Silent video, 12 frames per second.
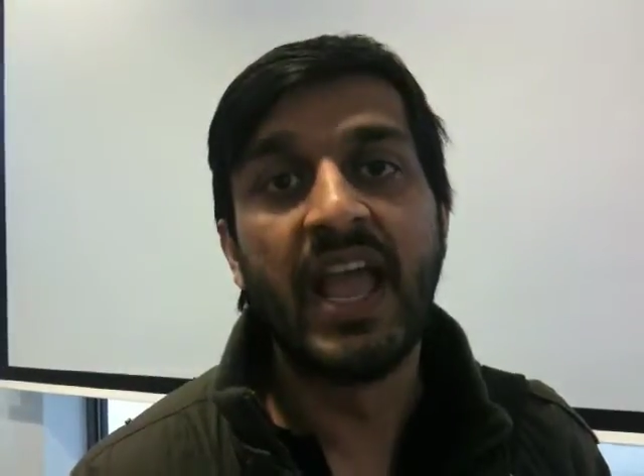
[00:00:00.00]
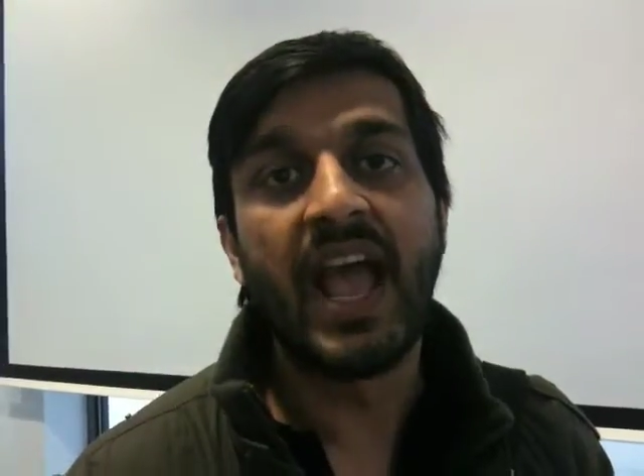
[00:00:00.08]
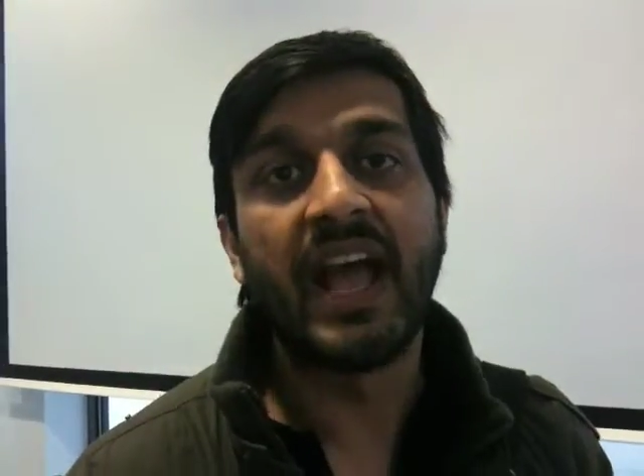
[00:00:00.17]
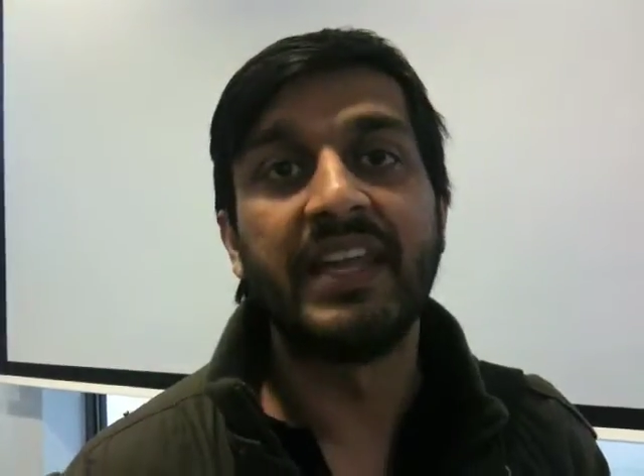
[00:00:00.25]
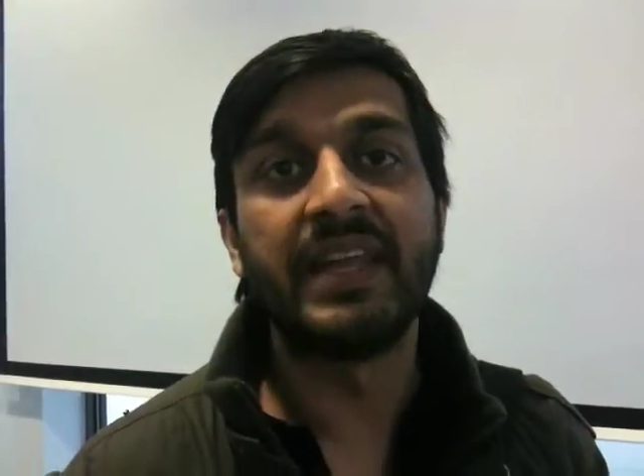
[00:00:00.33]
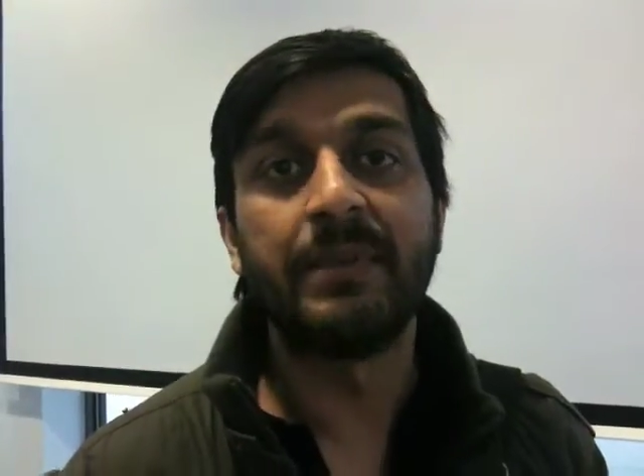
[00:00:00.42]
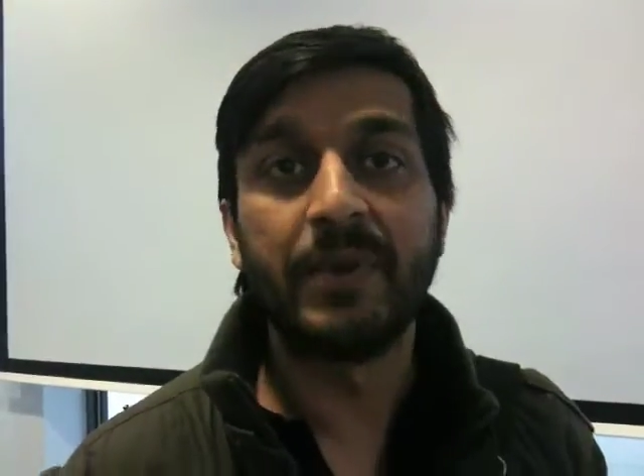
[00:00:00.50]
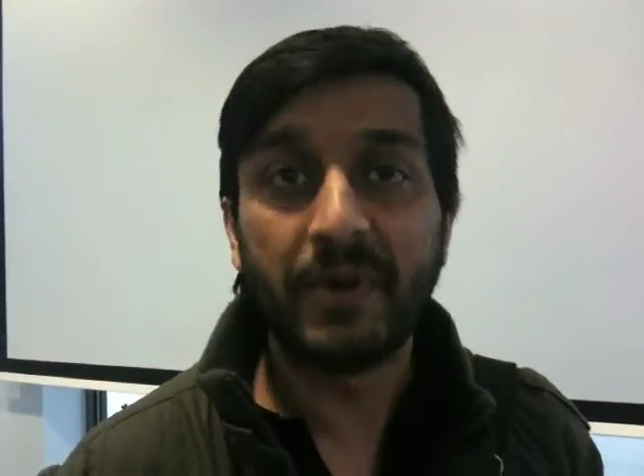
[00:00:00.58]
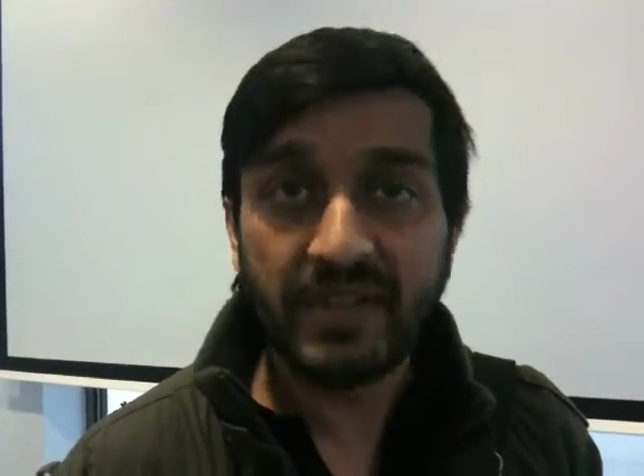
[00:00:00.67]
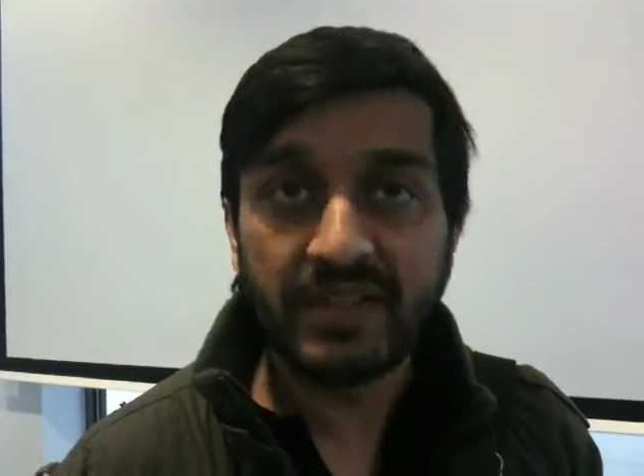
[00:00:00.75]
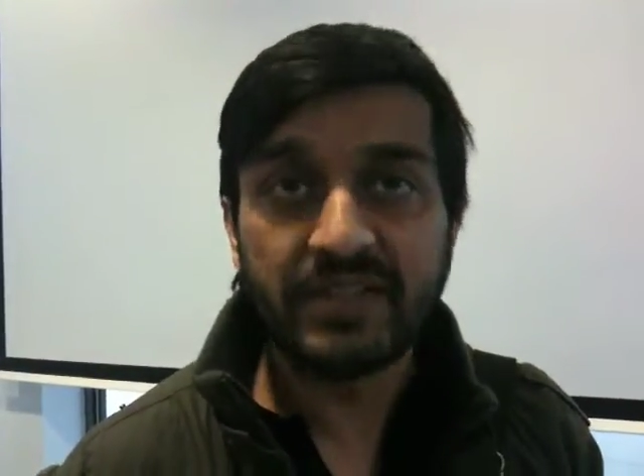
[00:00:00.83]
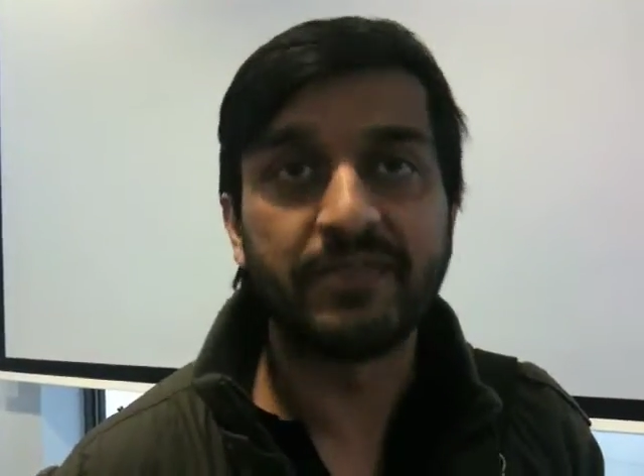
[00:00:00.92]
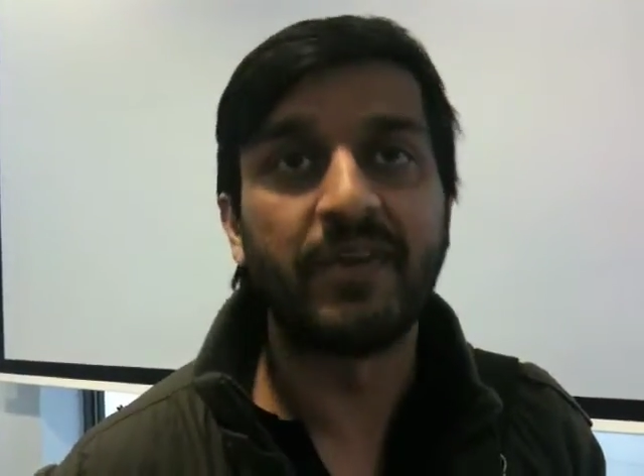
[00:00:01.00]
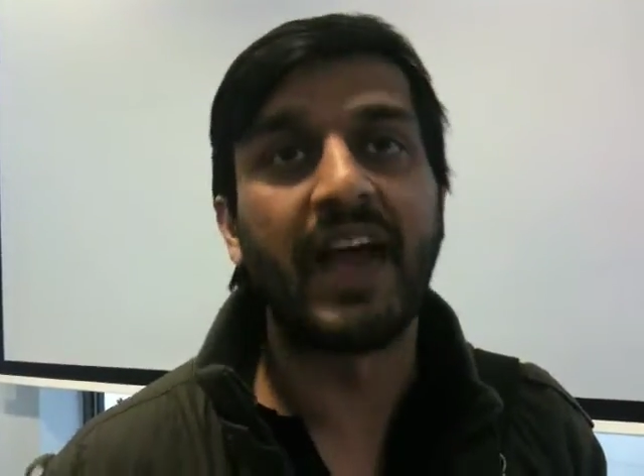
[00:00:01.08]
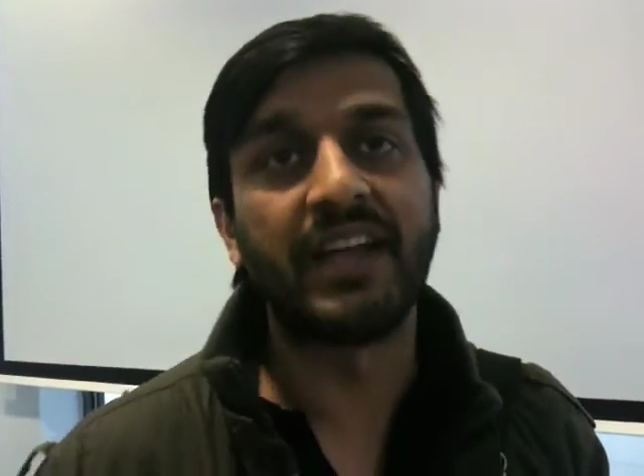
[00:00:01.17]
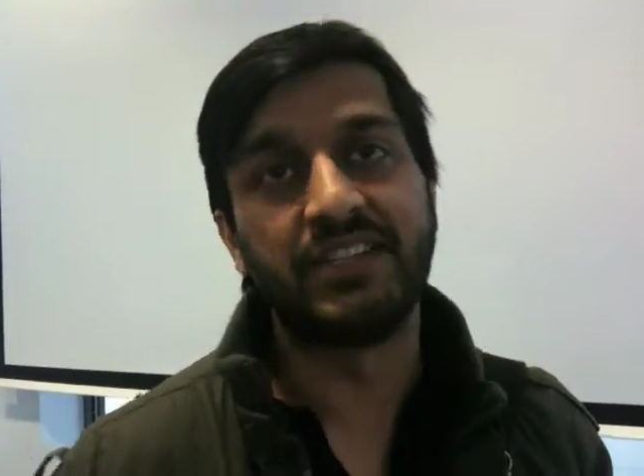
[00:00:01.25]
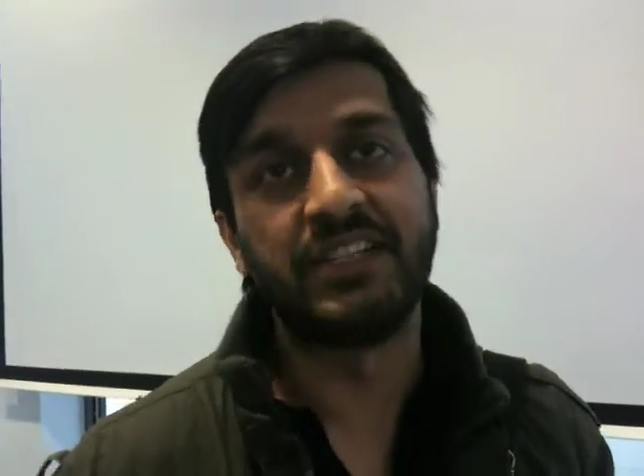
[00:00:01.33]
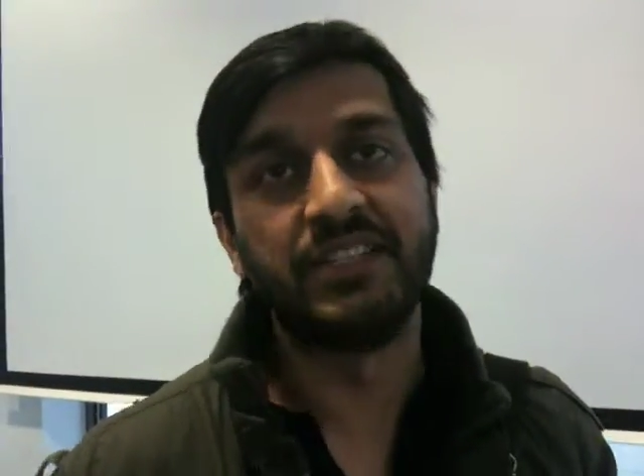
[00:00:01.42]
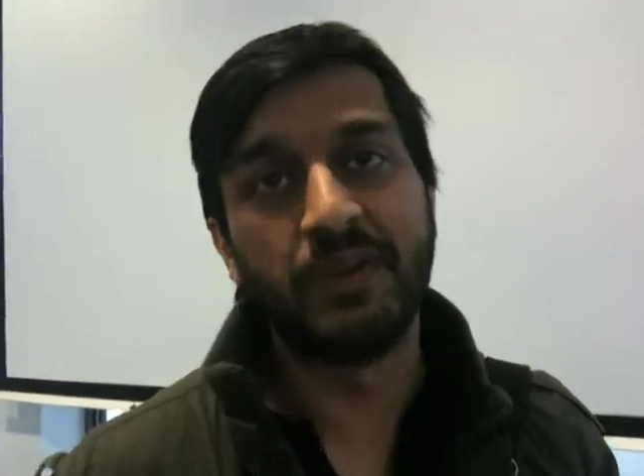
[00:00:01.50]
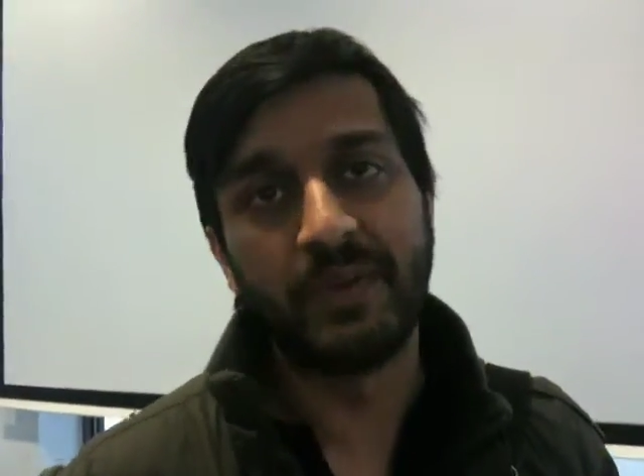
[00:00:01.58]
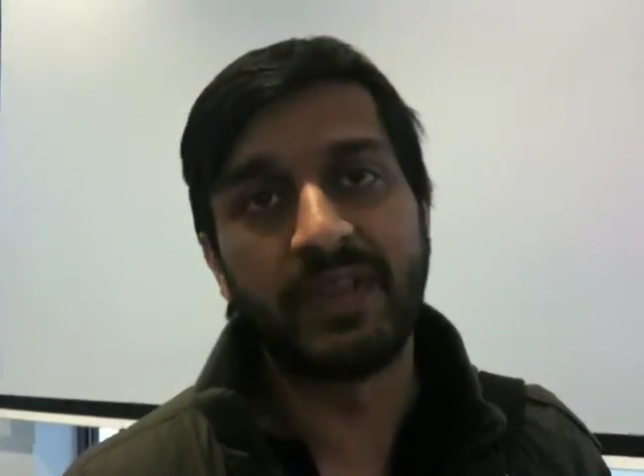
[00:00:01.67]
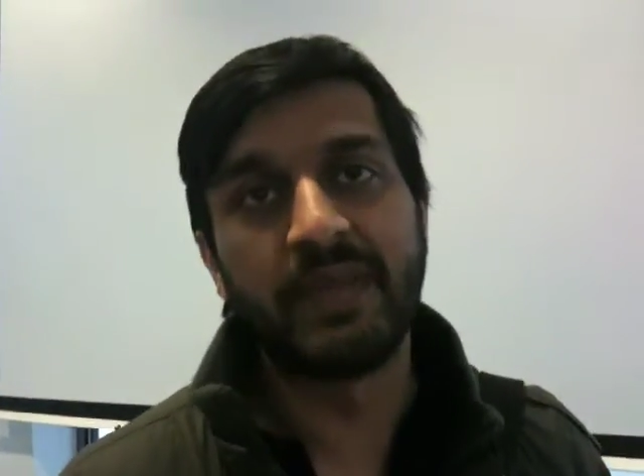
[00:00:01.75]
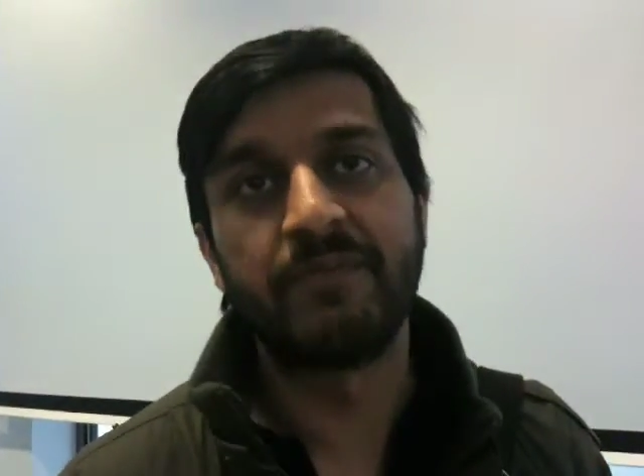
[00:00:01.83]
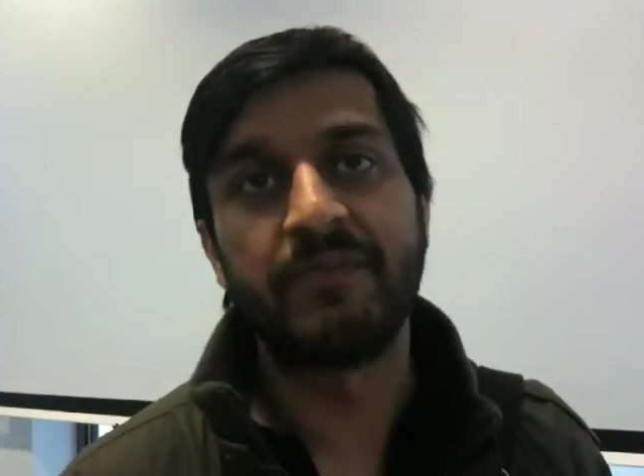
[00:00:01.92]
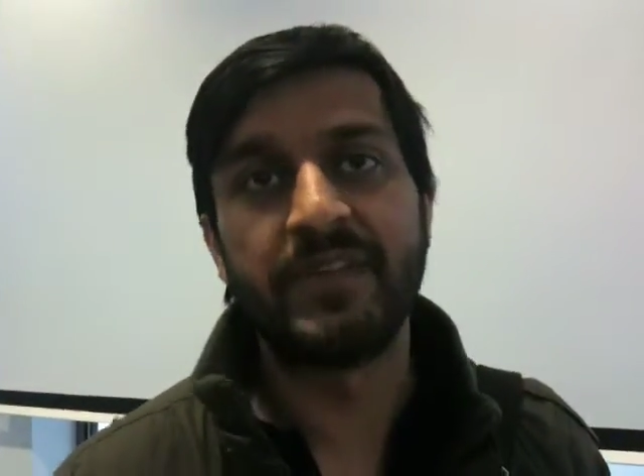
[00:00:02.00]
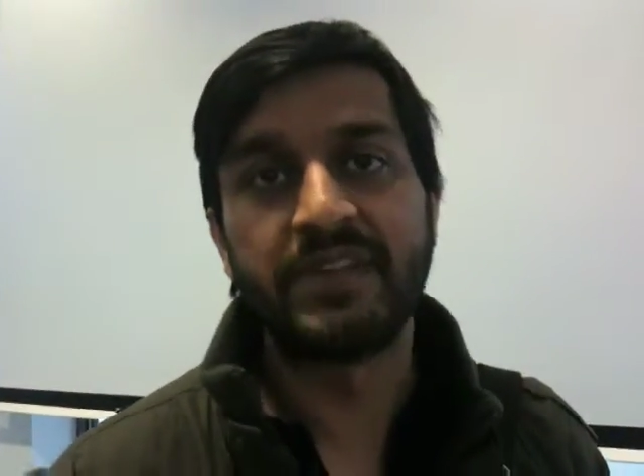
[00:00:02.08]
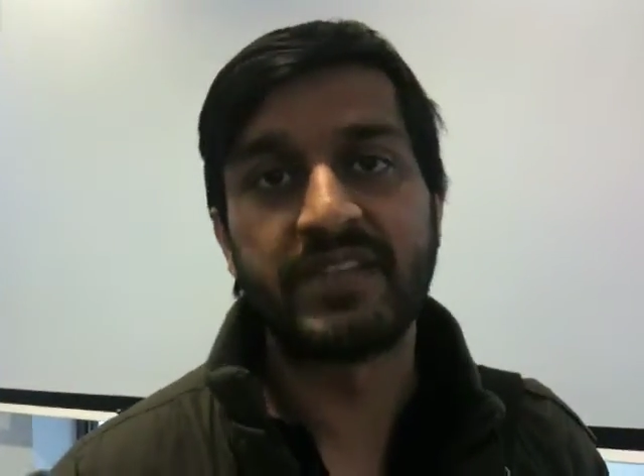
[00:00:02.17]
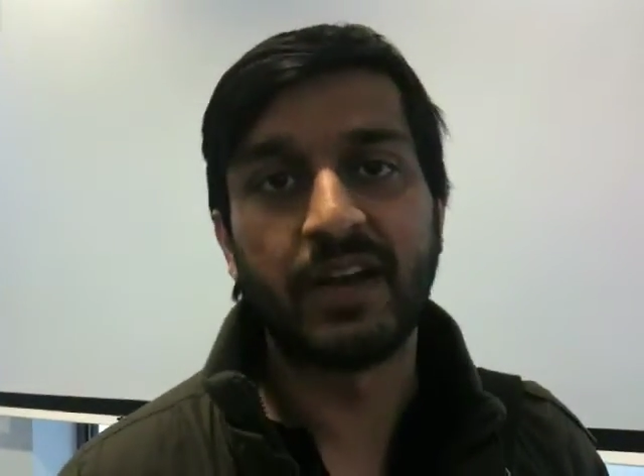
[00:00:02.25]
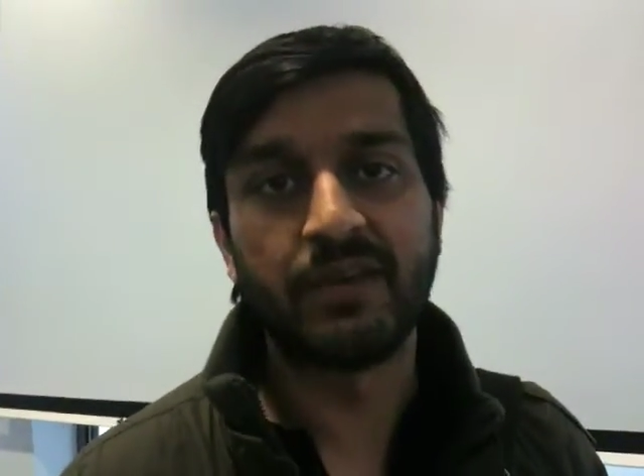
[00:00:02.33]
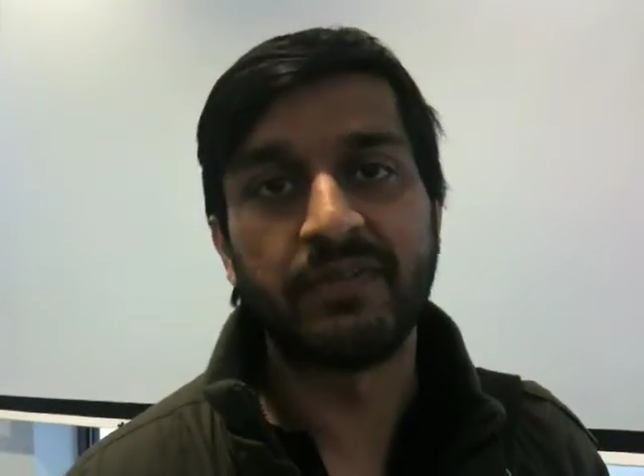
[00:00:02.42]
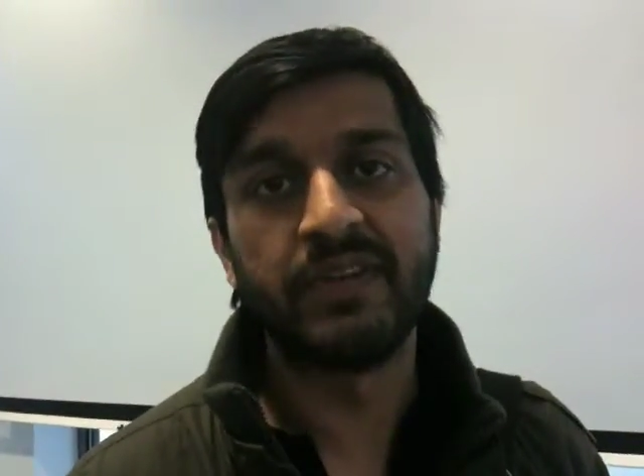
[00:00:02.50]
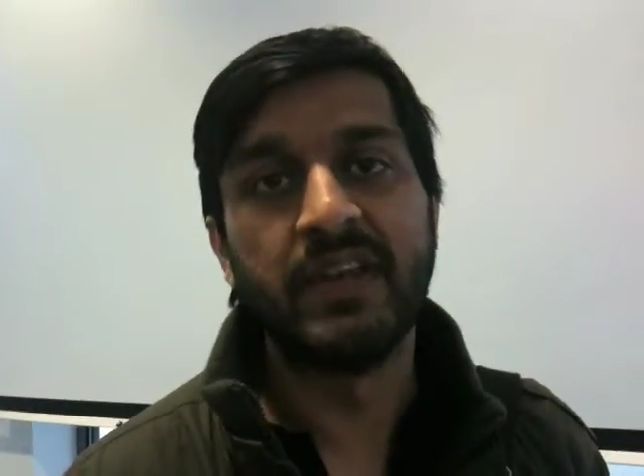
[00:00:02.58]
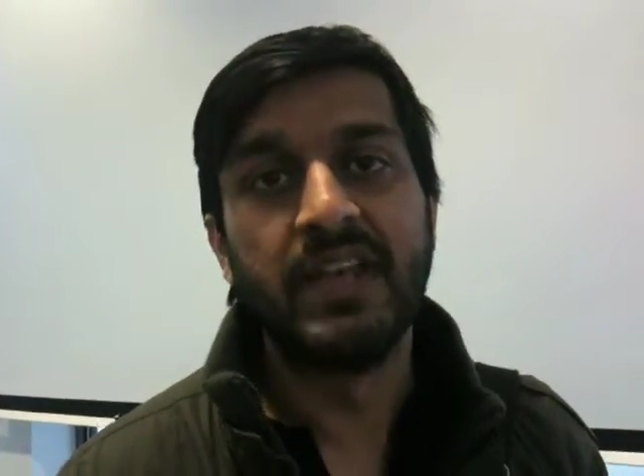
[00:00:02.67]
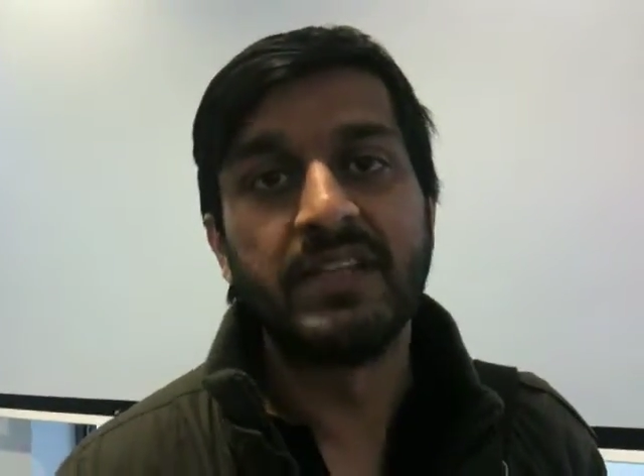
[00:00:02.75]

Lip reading: and you get points for actually doing them for yourself.